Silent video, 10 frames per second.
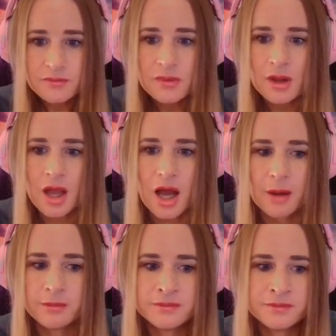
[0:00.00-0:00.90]

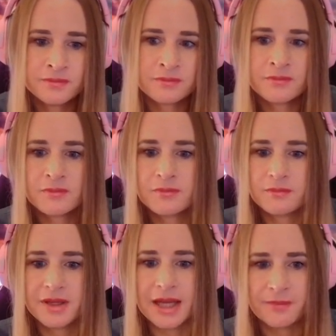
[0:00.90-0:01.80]

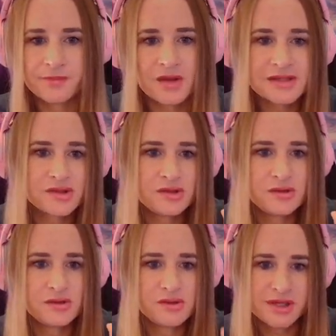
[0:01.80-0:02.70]
But yeah, let's
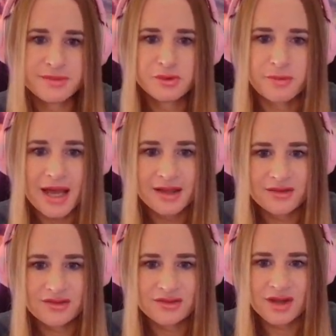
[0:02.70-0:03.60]
do 20 more
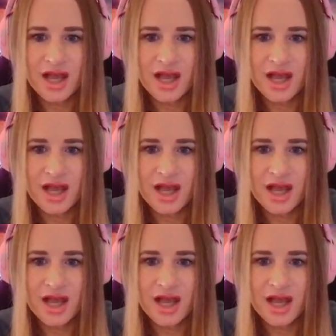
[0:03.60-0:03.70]
bets